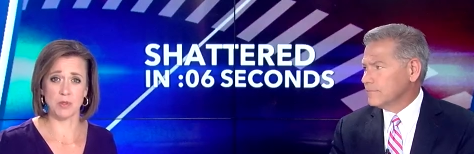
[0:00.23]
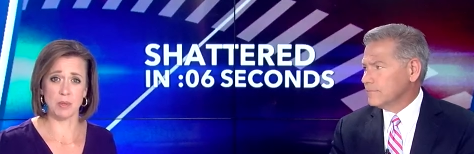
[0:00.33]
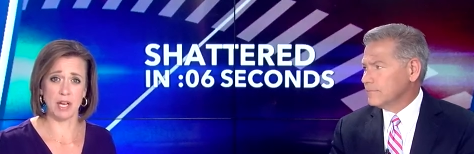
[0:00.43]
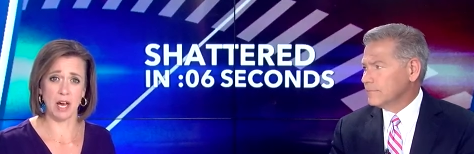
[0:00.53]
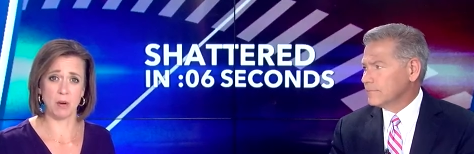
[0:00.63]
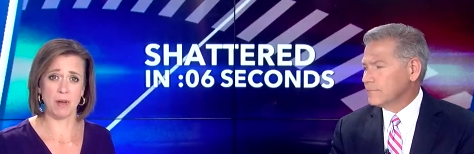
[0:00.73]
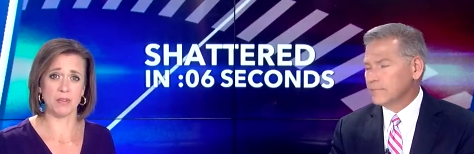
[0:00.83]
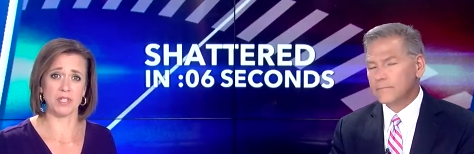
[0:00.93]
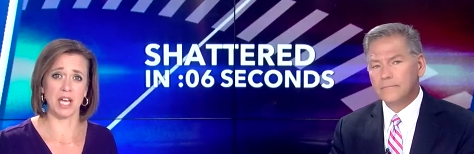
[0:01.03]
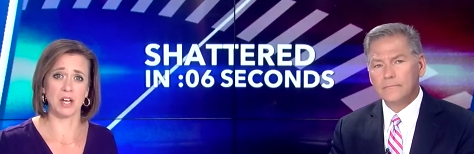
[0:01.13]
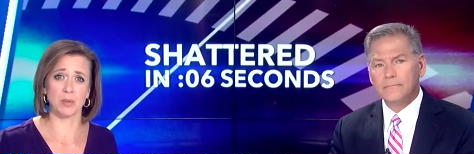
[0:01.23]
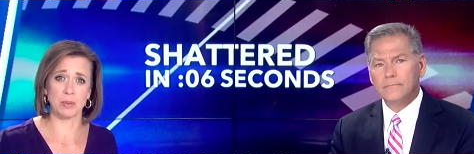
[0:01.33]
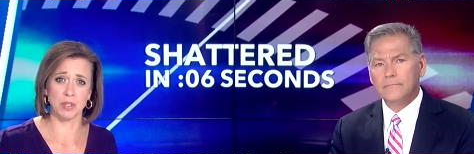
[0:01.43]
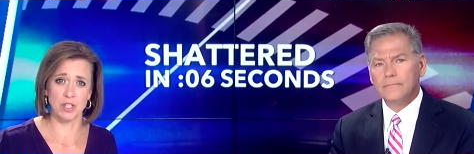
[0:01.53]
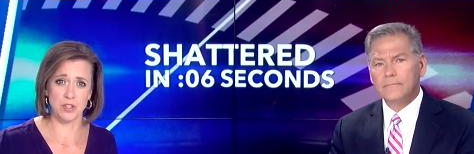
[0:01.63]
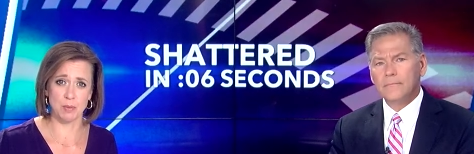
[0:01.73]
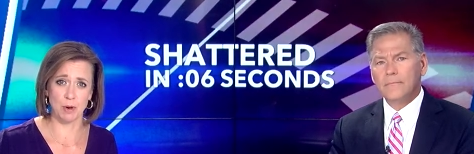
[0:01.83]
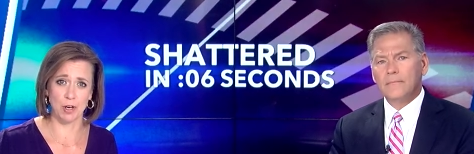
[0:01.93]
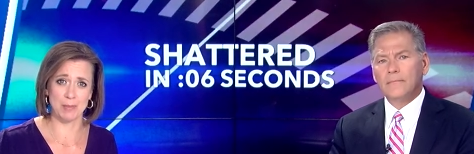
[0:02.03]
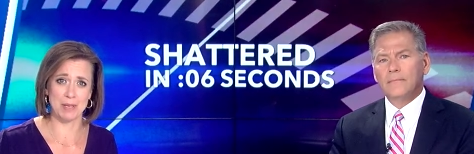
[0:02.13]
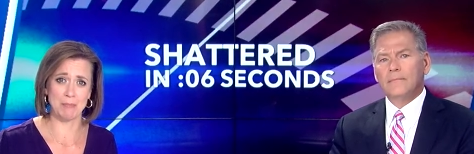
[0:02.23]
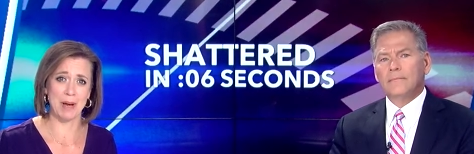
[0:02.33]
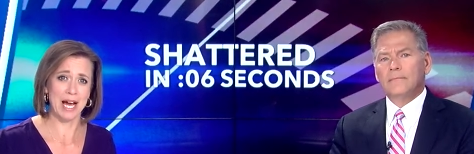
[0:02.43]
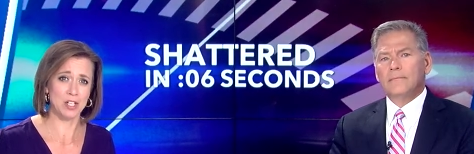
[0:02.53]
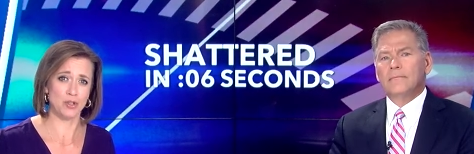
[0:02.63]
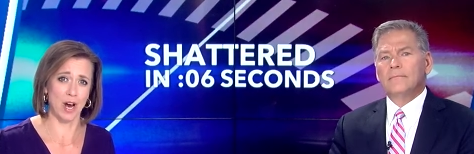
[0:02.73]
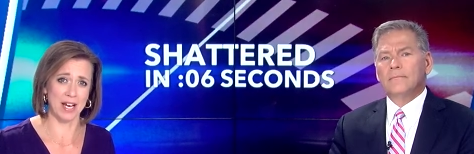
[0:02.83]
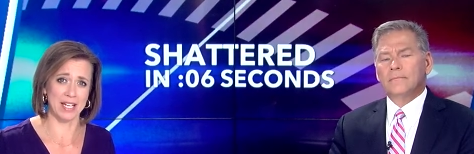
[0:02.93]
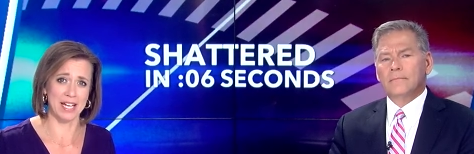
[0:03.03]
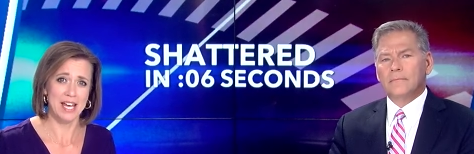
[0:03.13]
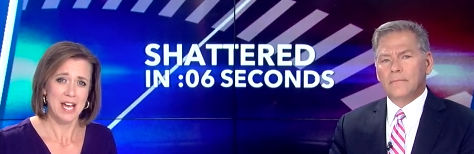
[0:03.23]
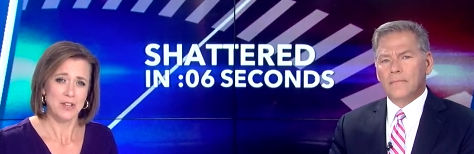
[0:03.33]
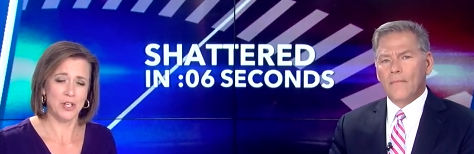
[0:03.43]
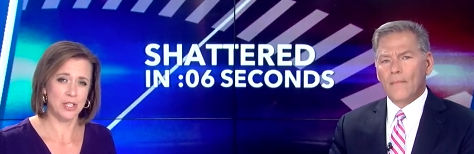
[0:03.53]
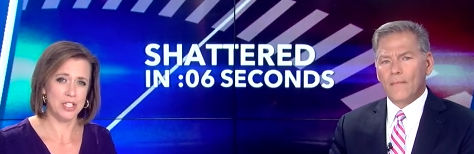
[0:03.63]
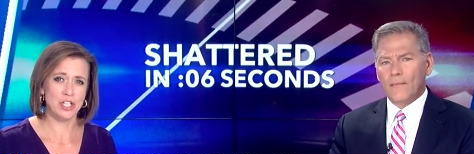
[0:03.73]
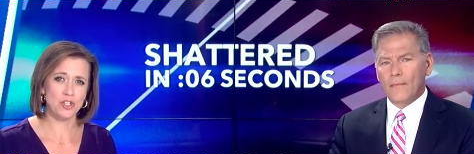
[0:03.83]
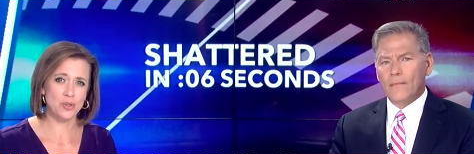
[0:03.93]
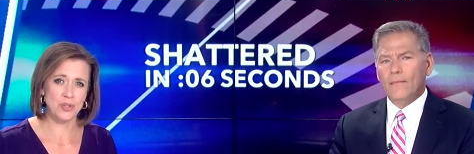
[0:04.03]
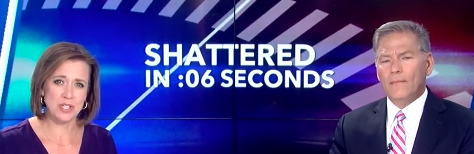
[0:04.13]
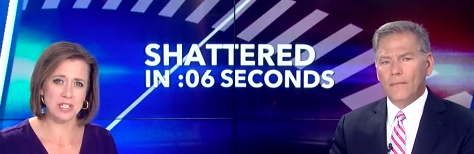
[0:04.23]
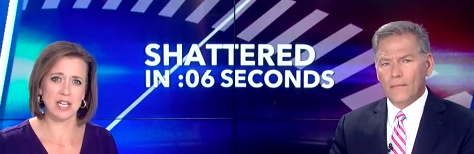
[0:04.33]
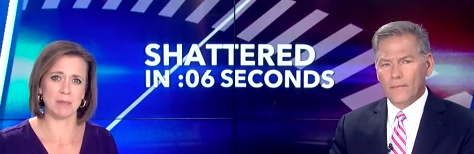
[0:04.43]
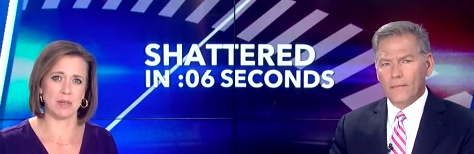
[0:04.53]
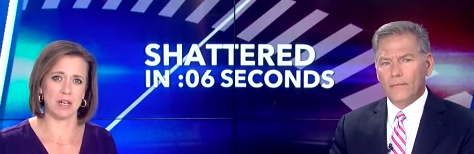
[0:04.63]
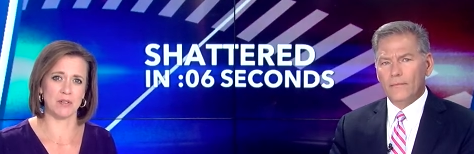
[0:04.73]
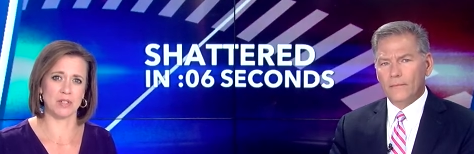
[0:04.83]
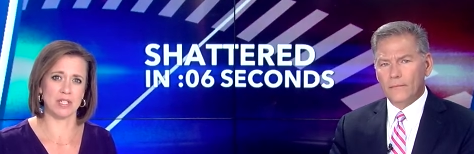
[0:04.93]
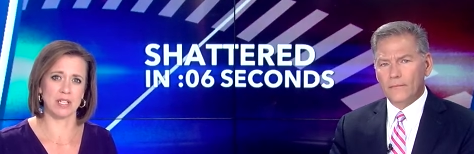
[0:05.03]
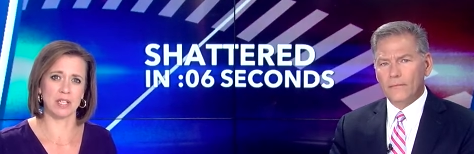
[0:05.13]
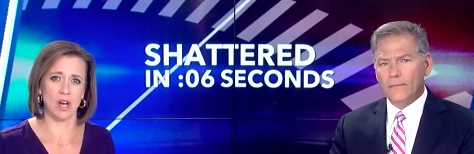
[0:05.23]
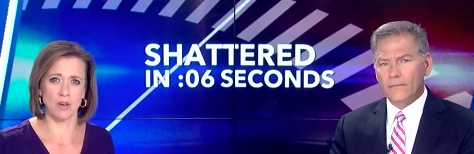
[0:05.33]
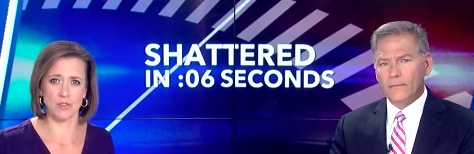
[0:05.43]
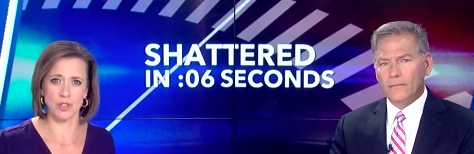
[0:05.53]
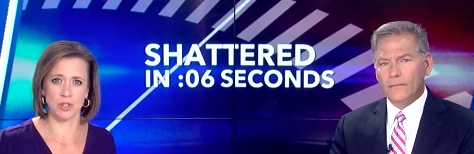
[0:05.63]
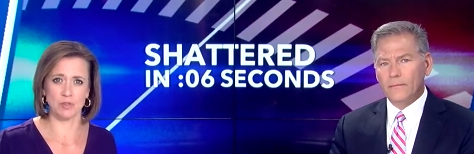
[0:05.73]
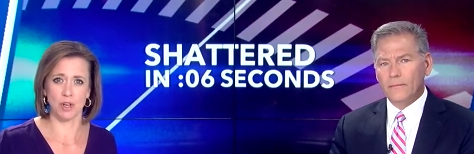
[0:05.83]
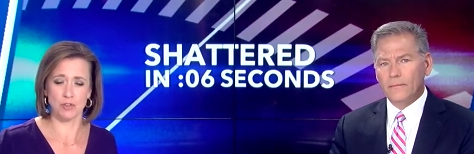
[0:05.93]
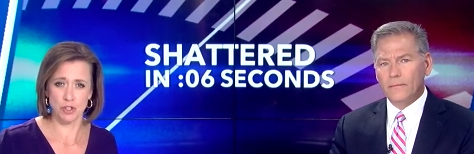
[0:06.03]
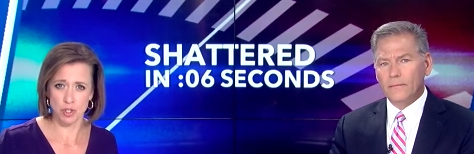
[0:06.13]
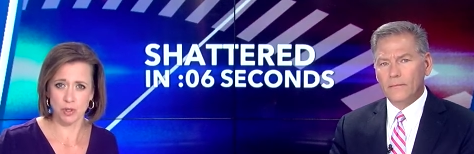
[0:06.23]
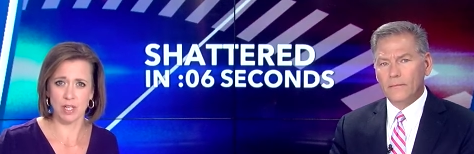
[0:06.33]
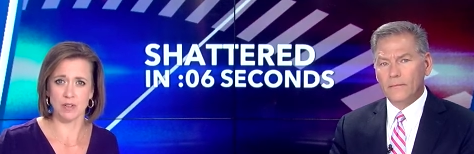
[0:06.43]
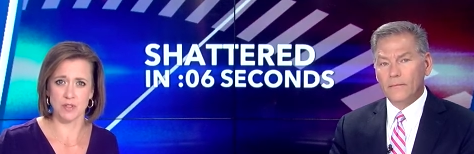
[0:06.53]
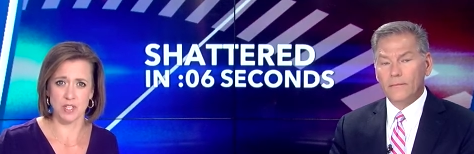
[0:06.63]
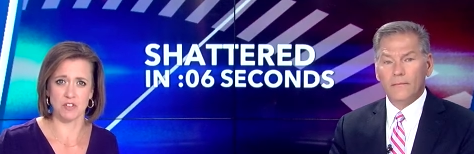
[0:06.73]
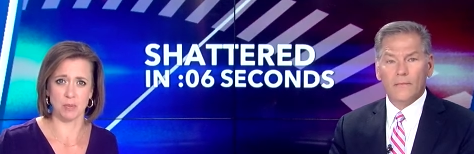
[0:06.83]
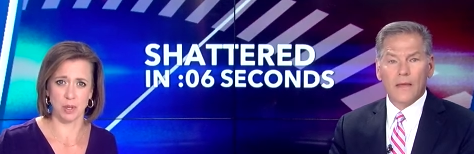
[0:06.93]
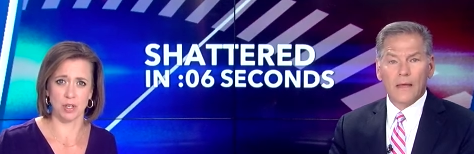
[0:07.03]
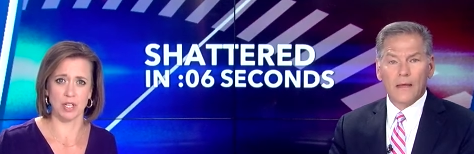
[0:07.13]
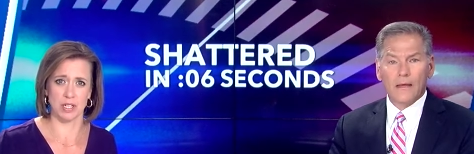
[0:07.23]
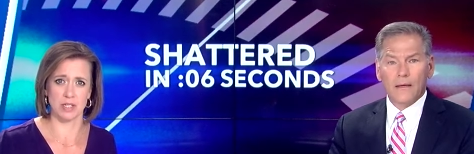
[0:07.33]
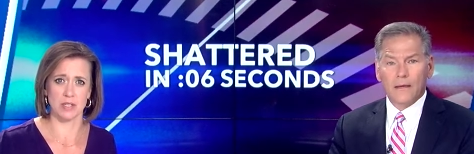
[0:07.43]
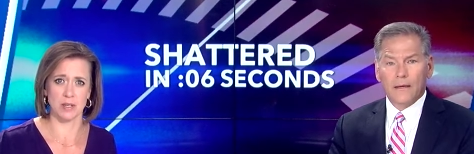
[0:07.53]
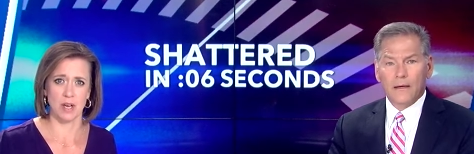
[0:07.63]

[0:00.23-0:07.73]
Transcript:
Speaker 1: speak out about the Decatur Police Department backtracking their initial statement on the deadly officer involved shooting of Steve Perkins.